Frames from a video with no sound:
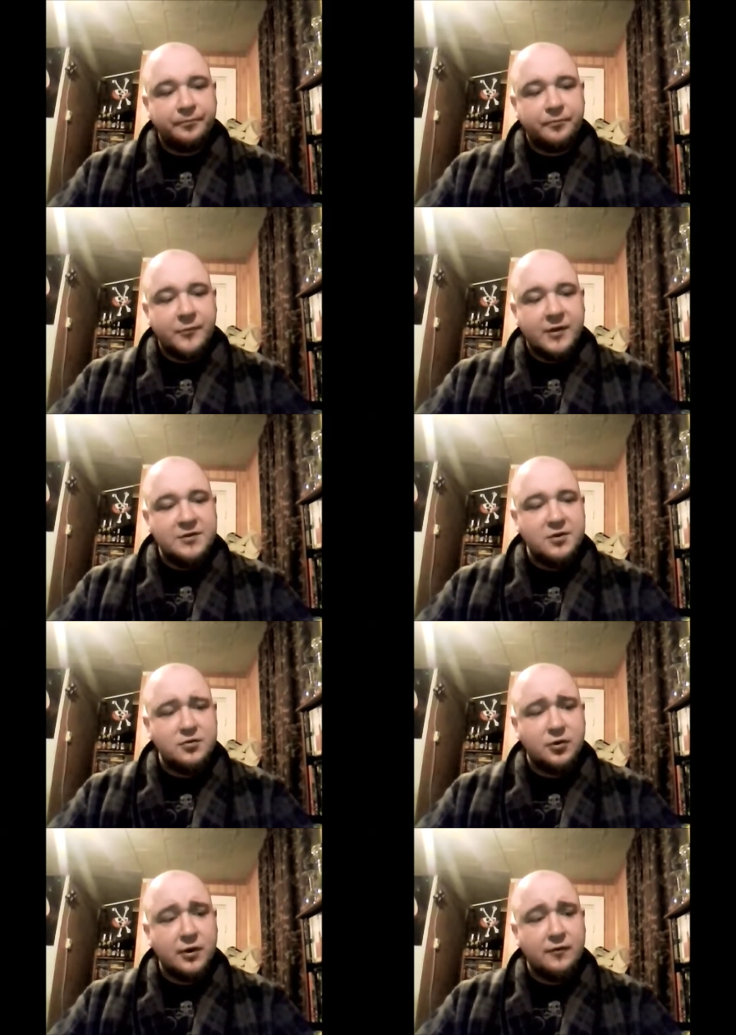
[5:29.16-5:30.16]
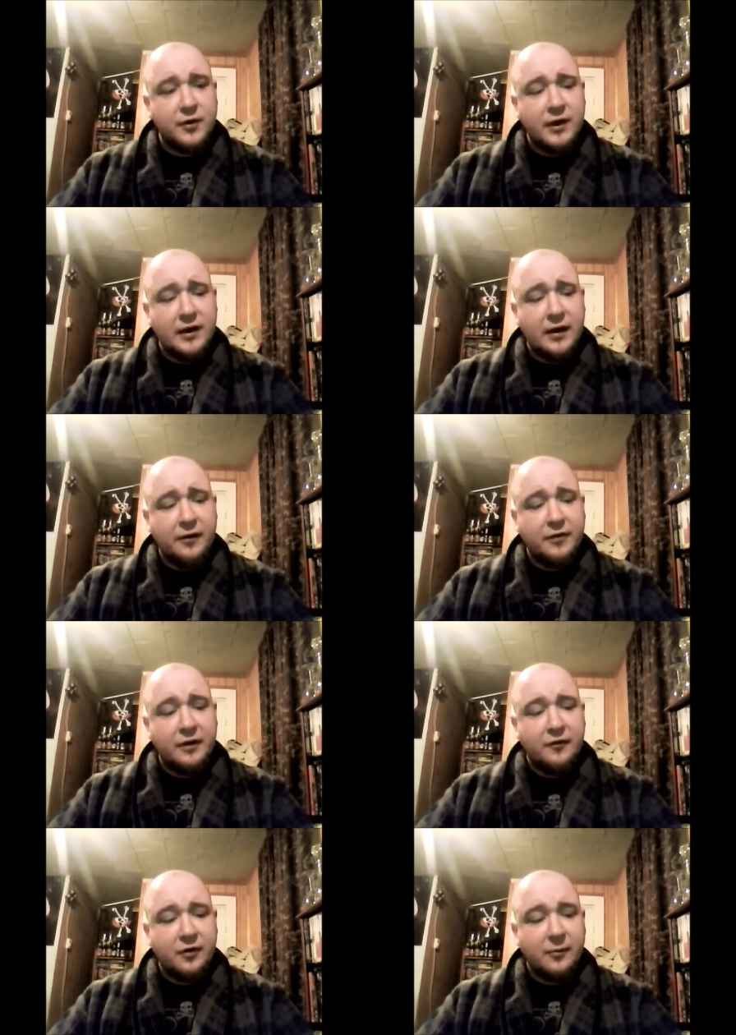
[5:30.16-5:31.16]
Because usually if we get
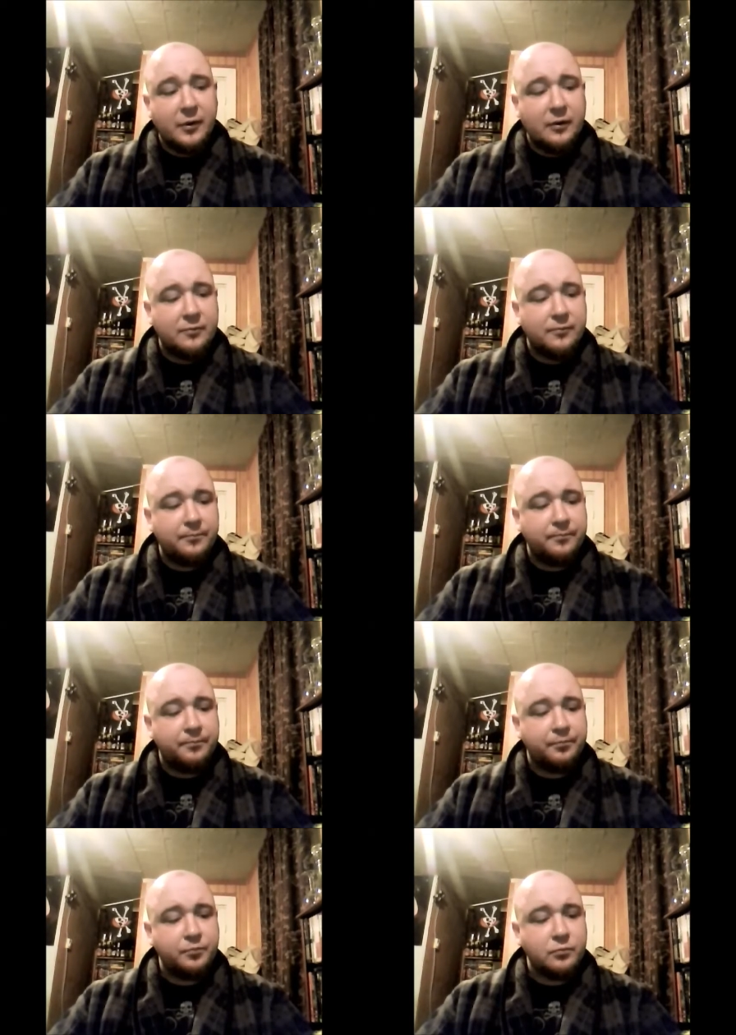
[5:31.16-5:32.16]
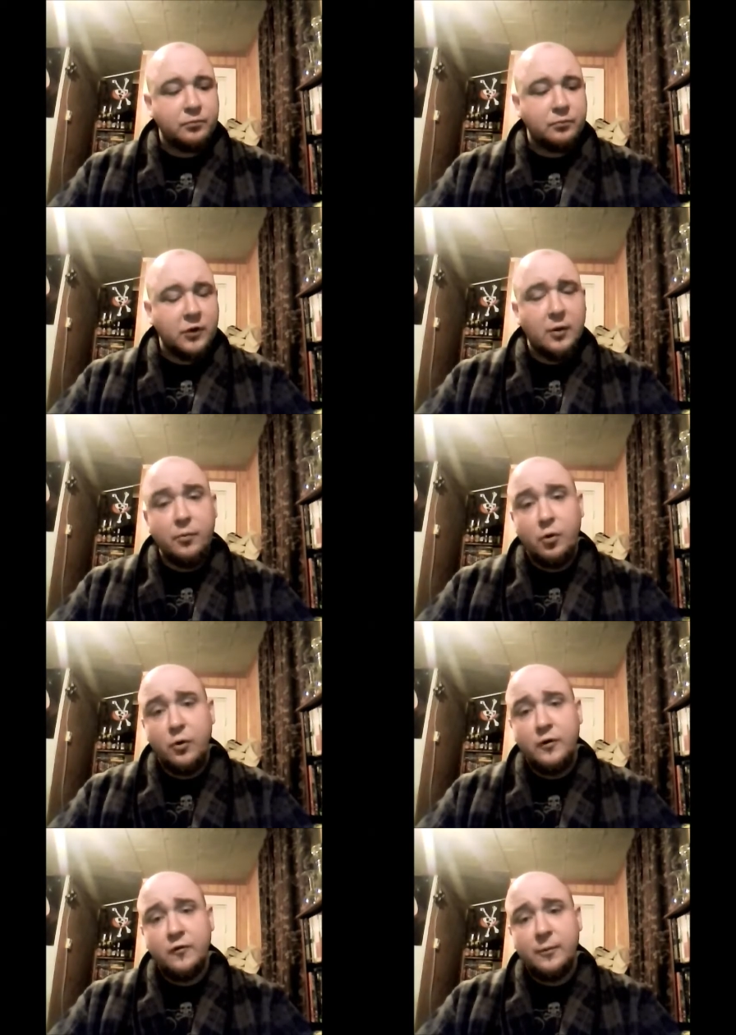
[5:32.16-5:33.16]
anything from a
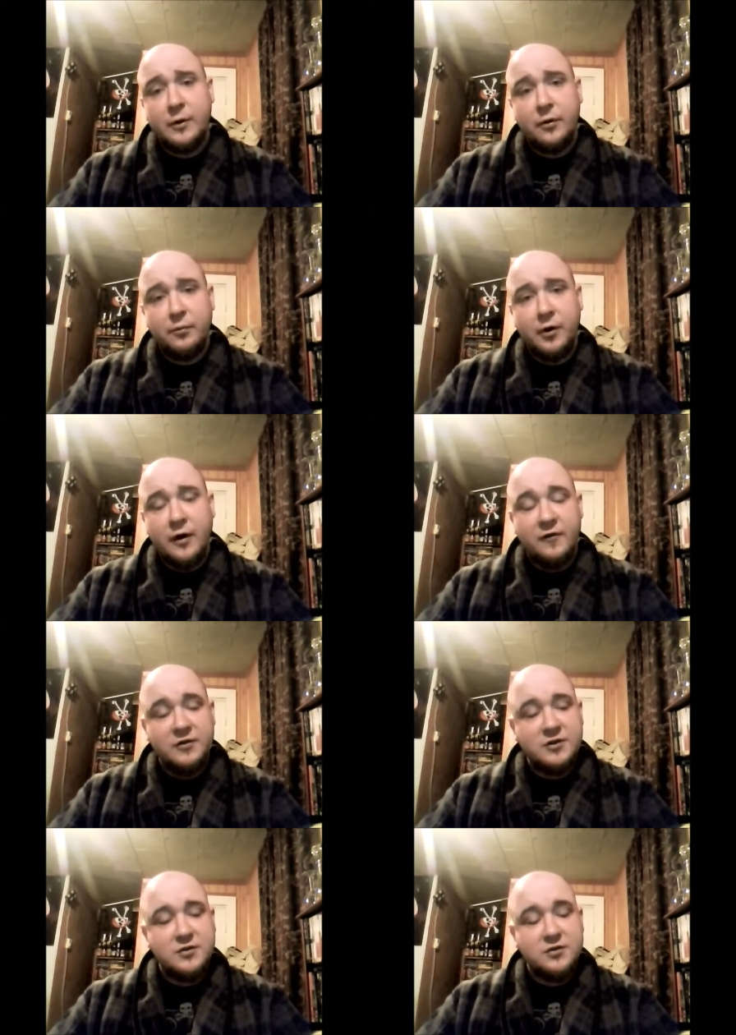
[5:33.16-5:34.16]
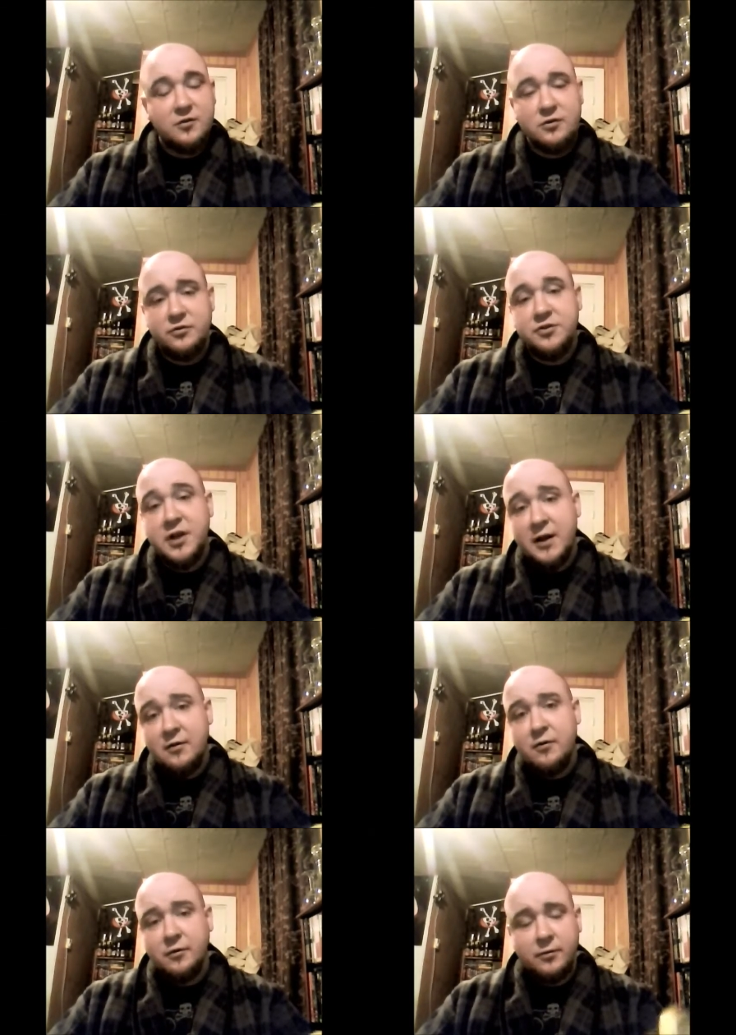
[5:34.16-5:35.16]
brewery from another province, it's their
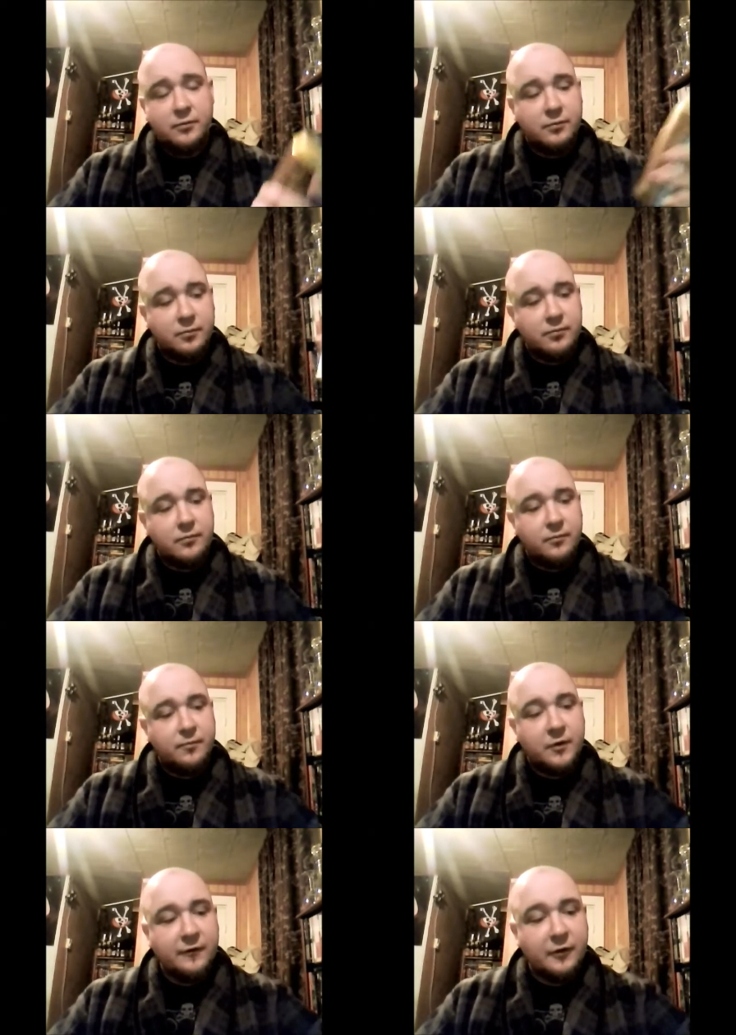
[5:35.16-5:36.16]
standard of their